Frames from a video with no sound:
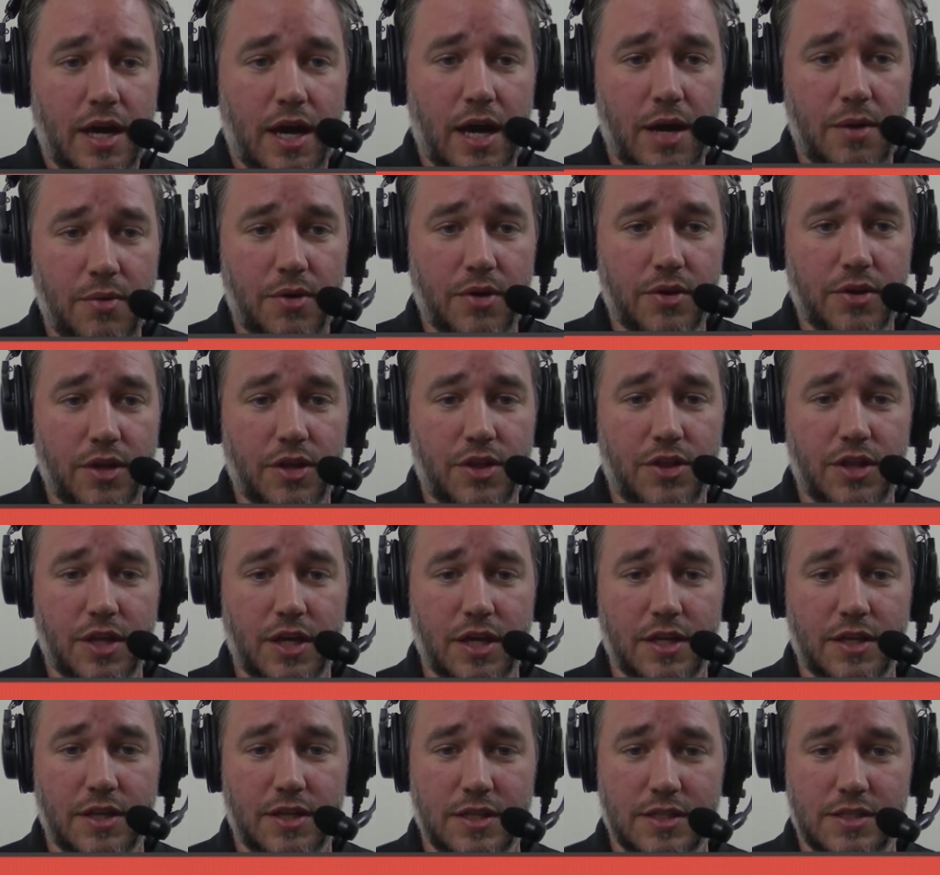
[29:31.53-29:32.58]
I really
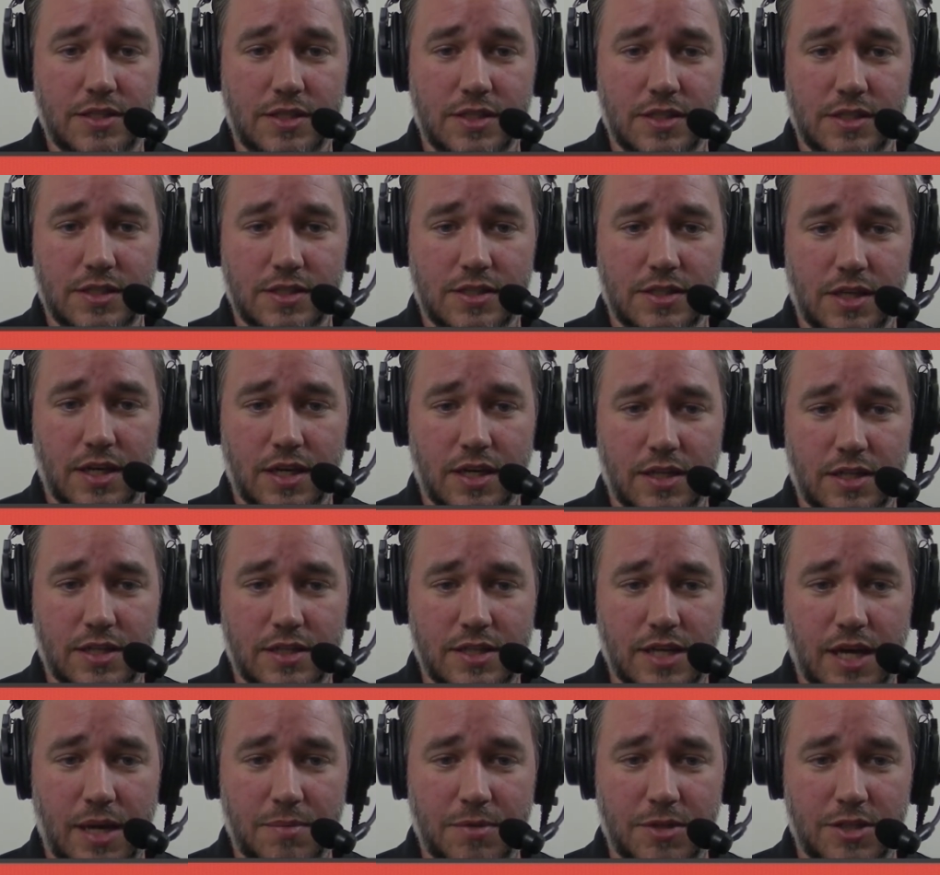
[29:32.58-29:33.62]
think this is the
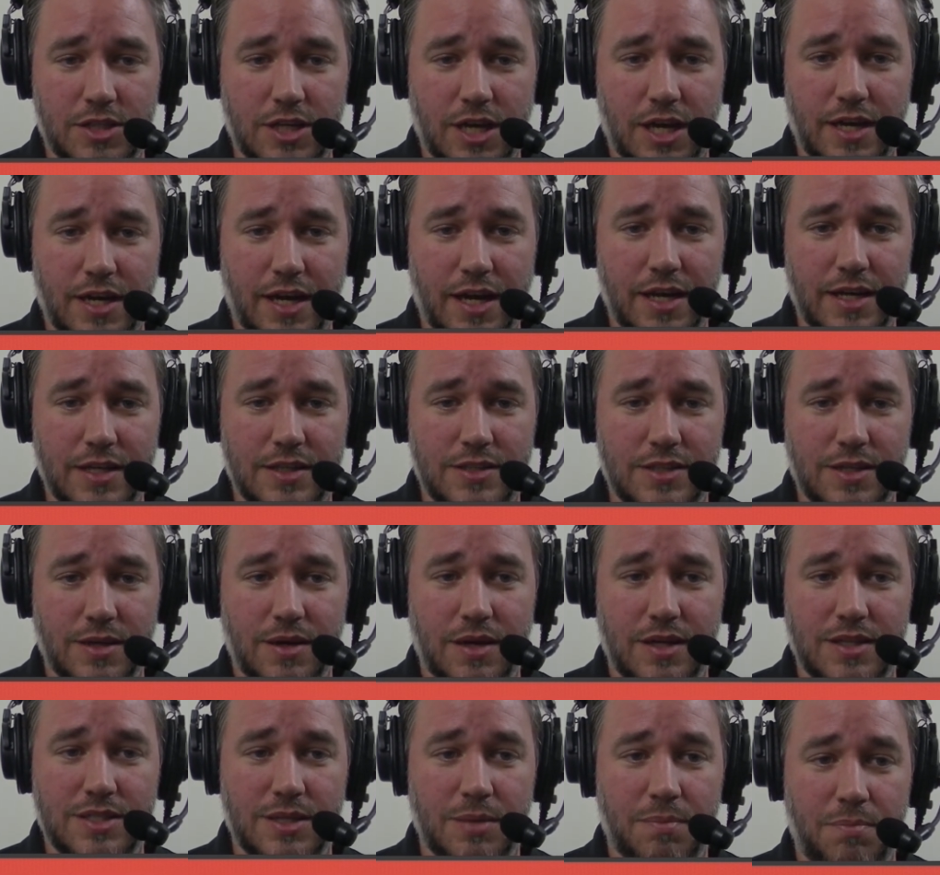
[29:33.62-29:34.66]
time to shine, and
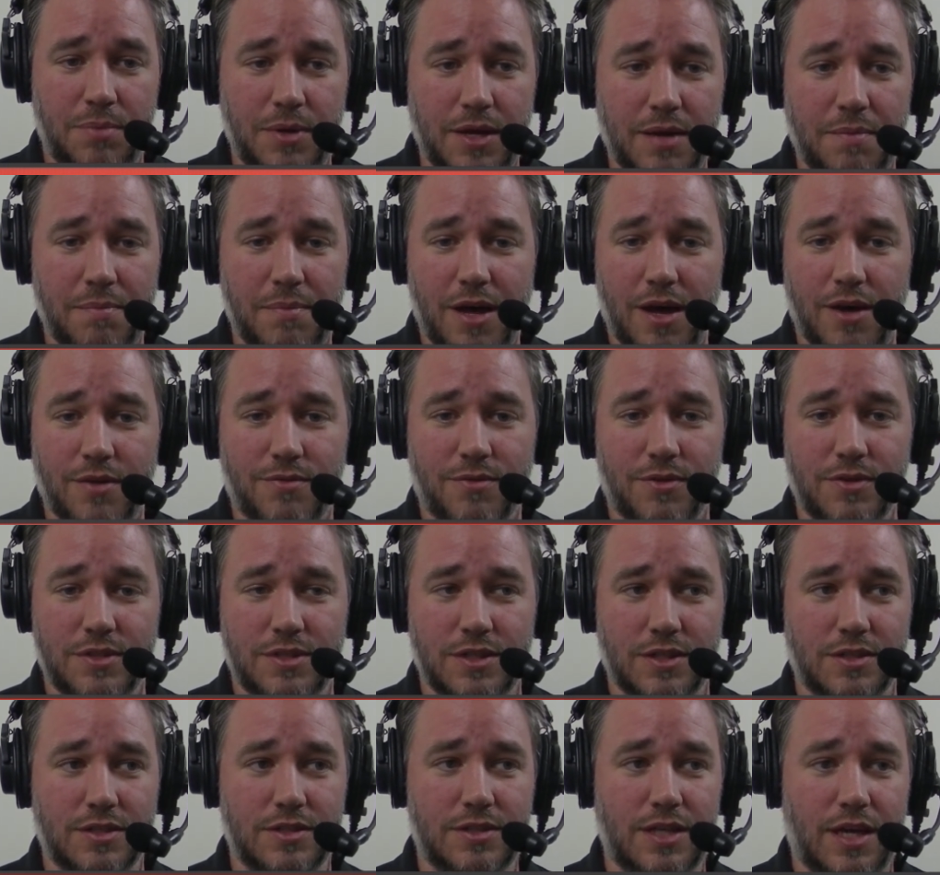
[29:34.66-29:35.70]
it's a big mount for
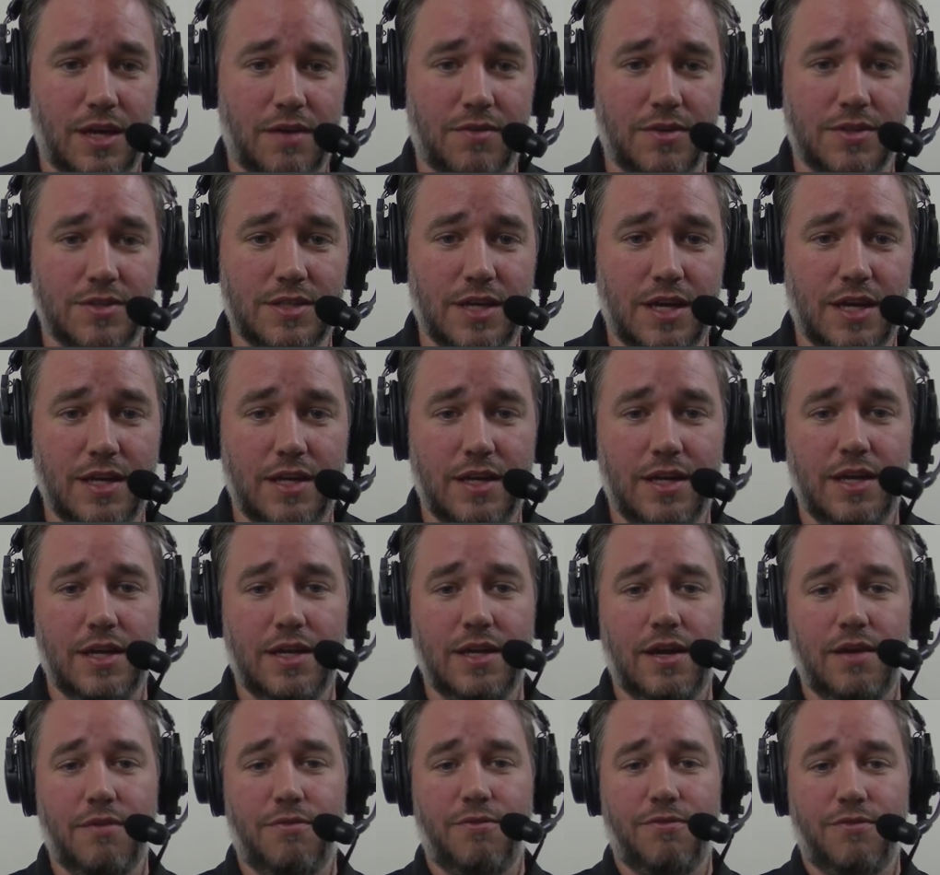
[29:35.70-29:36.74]
Dylan Davis, and
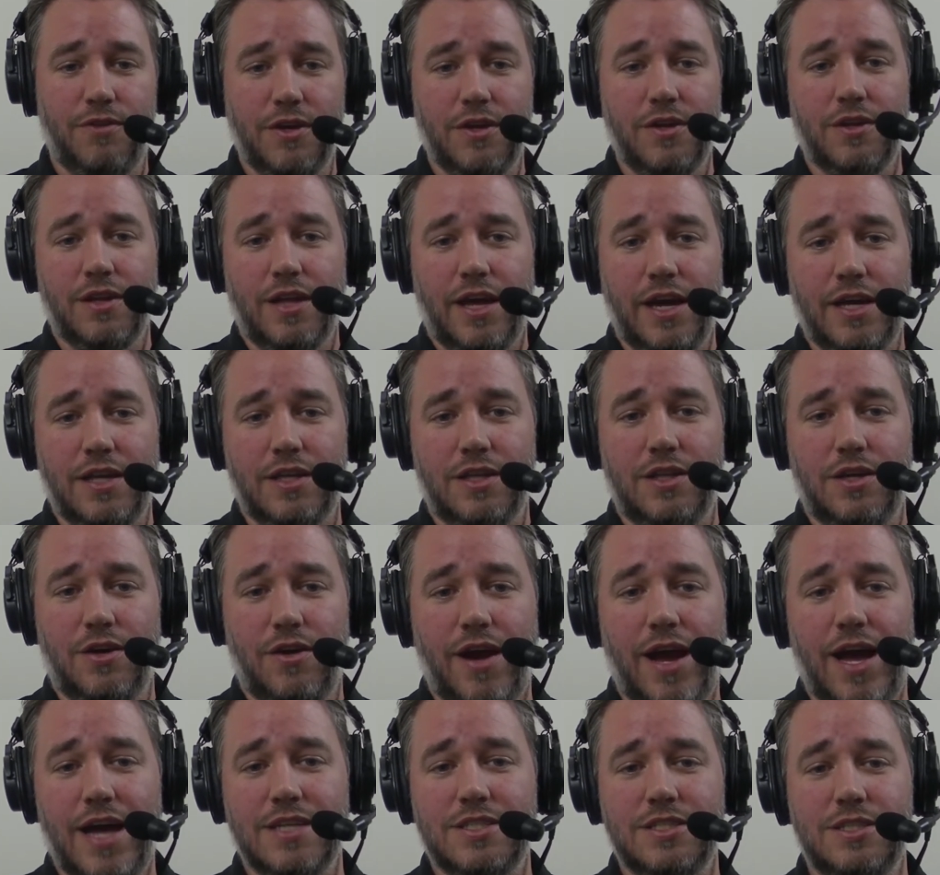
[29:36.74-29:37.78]
I feel like there
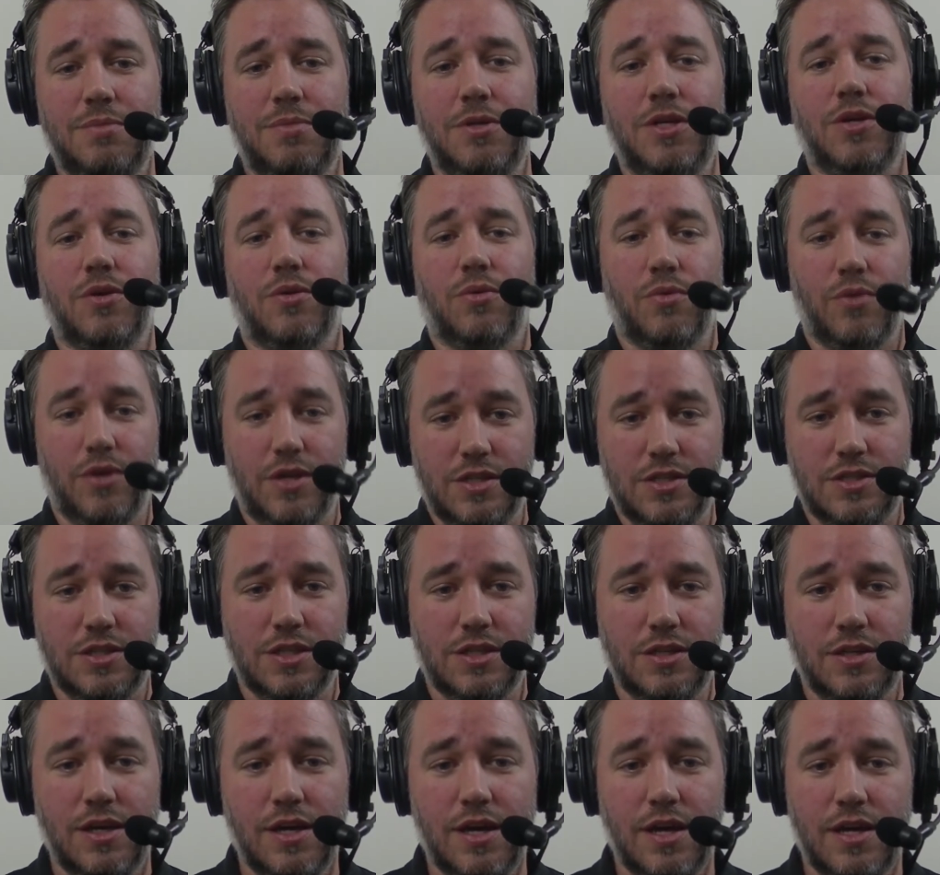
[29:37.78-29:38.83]
has to be a
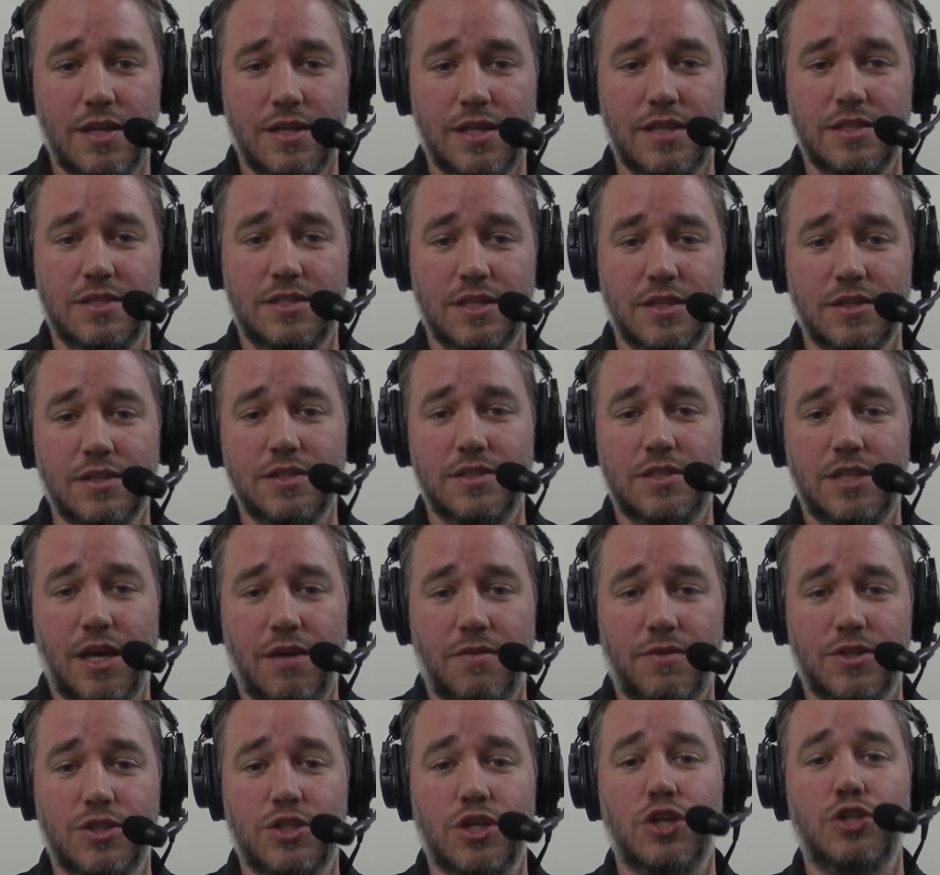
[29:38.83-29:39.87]
reason that Dylan
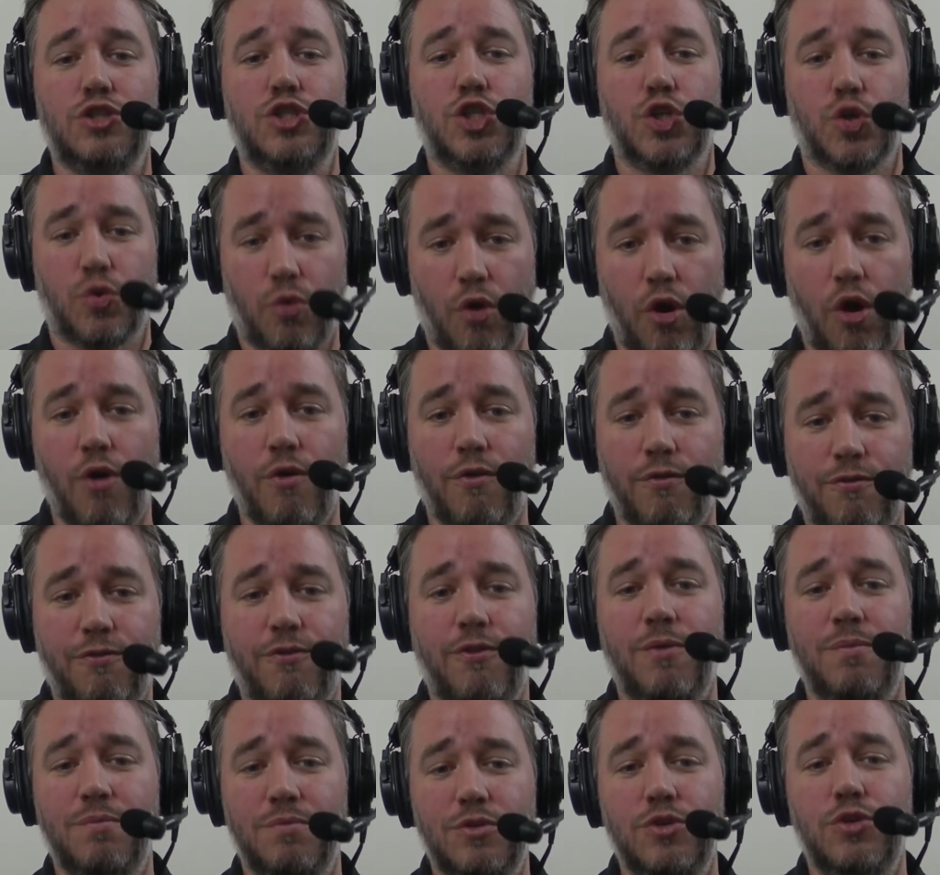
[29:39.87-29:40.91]
Davis drove
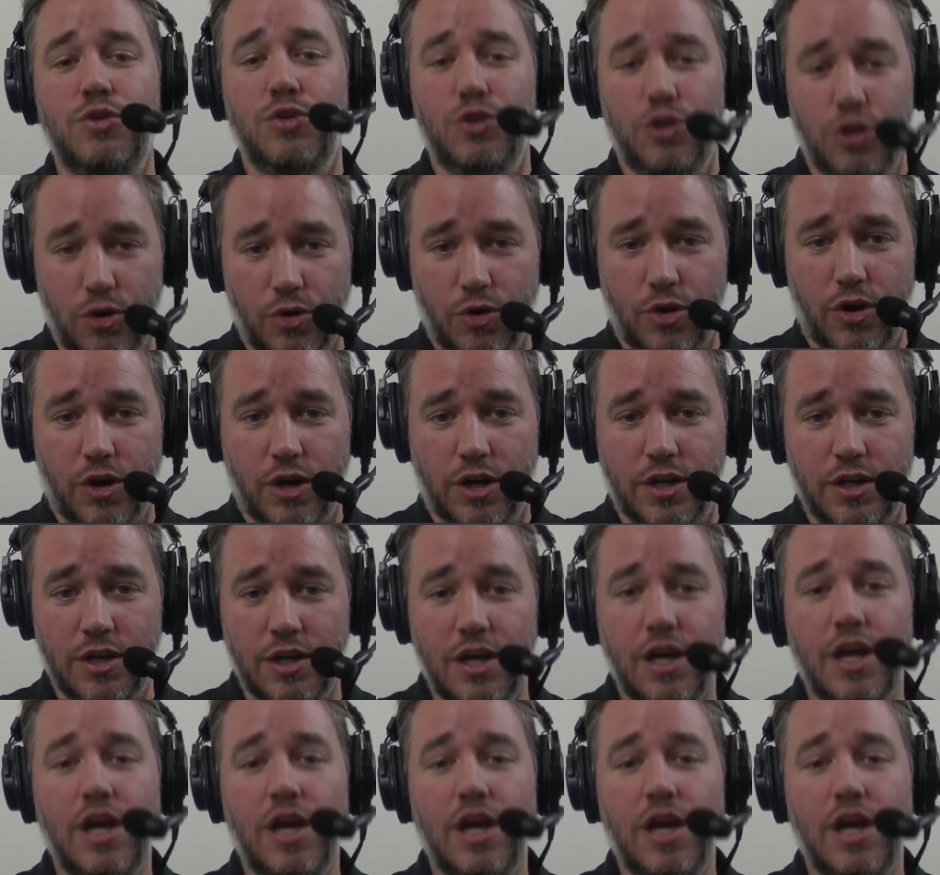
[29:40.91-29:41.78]
from New York